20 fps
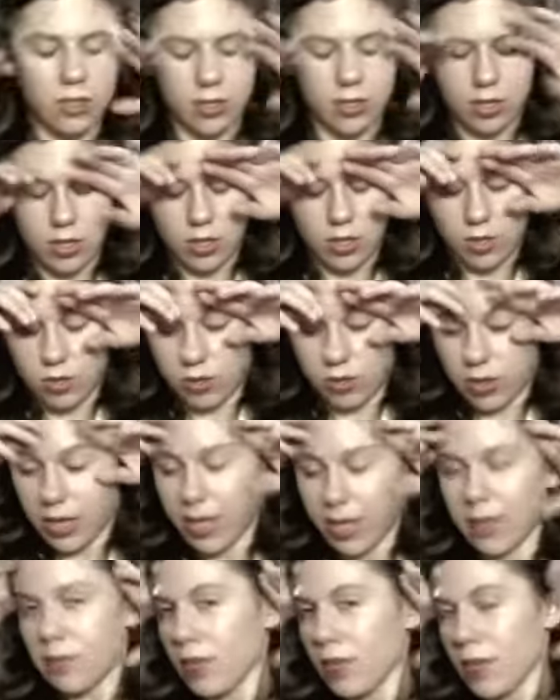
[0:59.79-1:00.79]
So
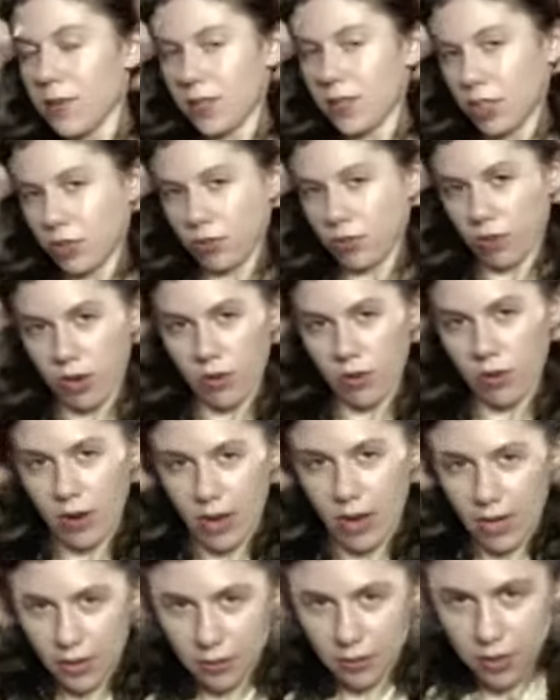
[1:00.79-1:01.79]
it can pretty much grow
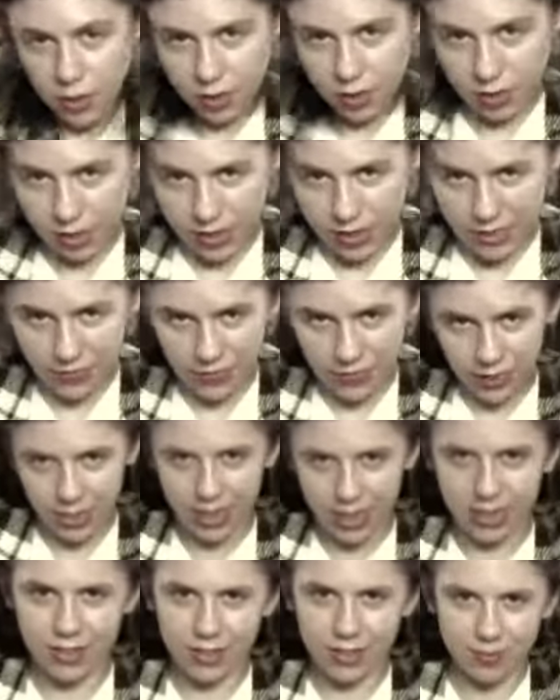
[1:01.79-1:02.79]
anywhere except for
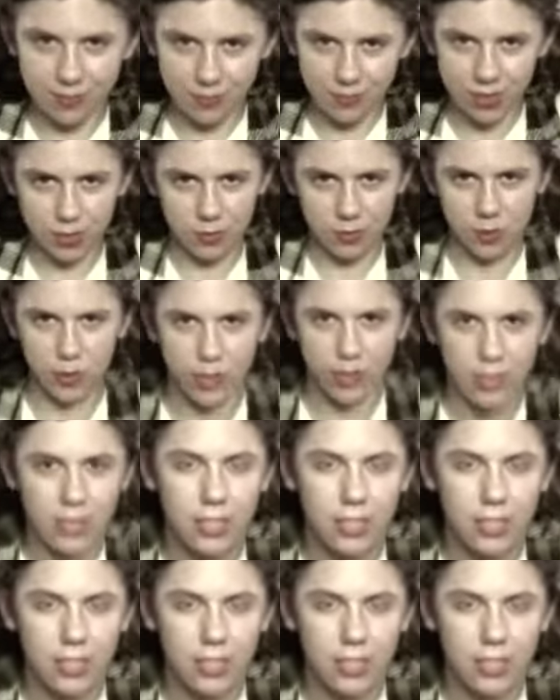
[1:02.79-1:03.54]
like some crazy